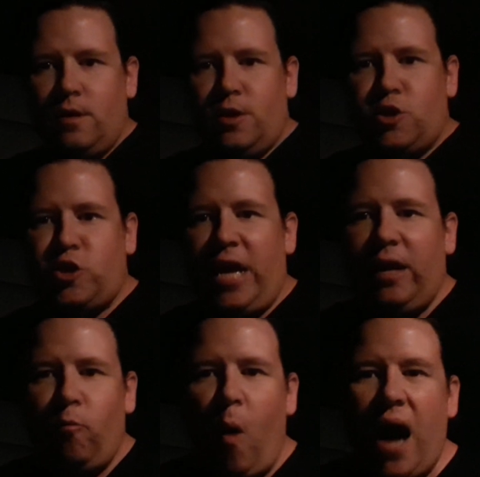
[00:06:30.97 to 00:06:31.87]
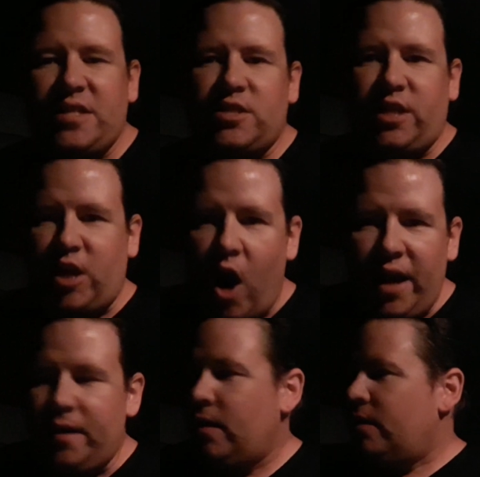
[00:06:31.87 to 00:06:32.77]
Shannon Watts, the cunt,
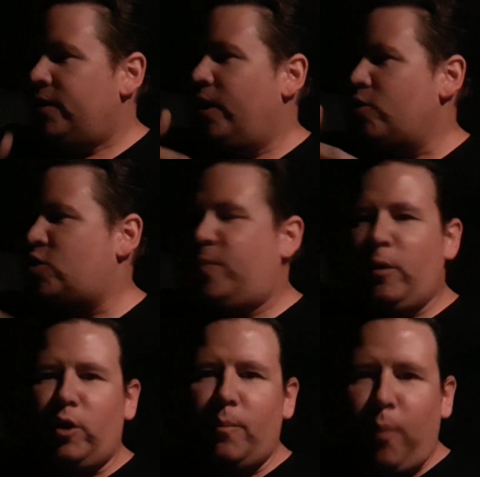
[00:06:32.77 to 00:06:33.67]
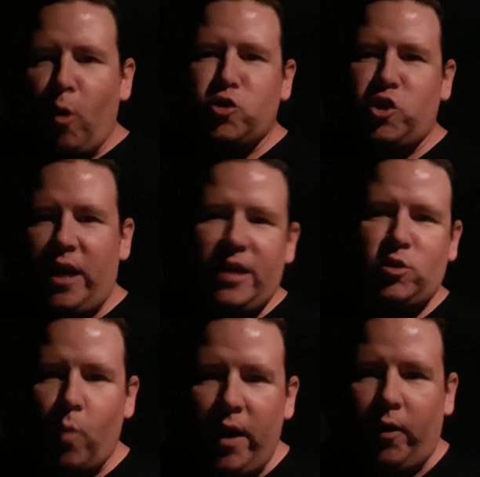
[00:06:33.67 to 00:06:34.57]
spewing her bullshit on
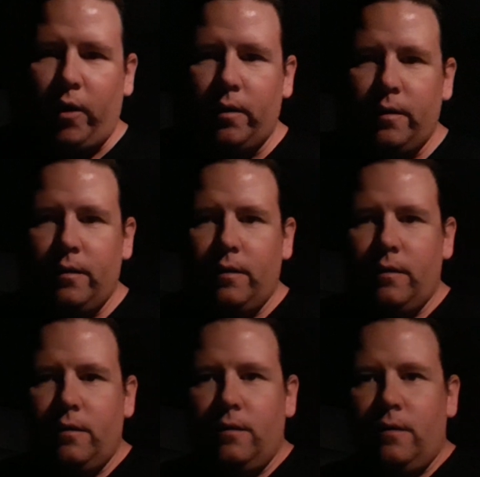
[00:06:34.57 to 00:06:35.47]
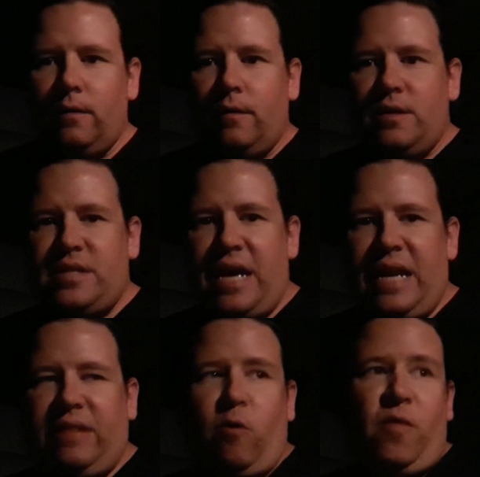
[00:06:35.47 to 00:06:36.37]
Twitter, saying
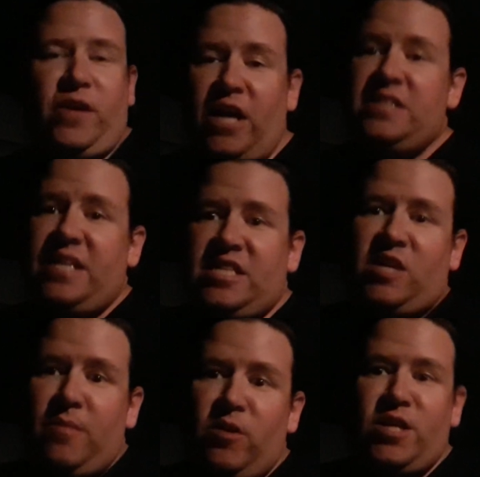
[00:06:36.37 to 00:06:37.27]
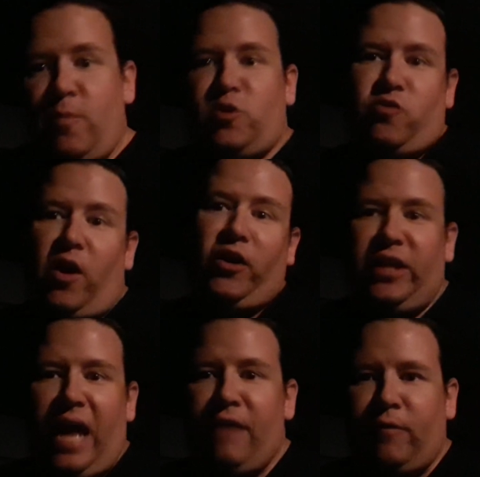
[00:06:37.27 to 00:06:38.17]
that, well, the gun sense community is more stronger
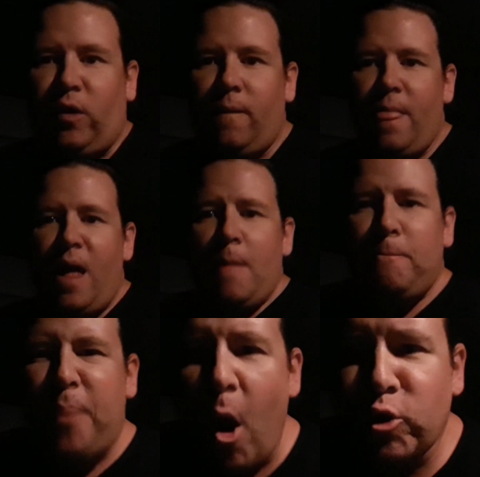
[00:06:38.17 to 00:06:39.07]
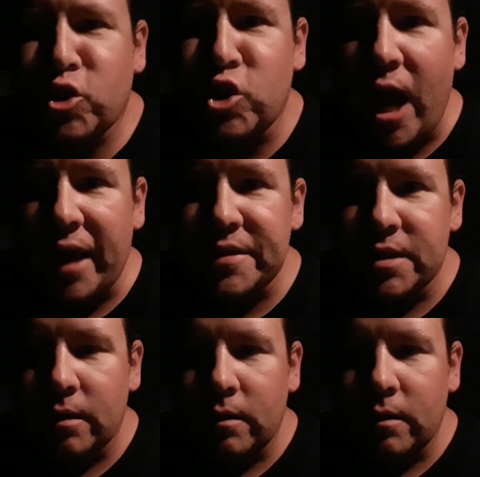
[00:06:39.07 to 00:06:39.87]
than ever. Bullshit!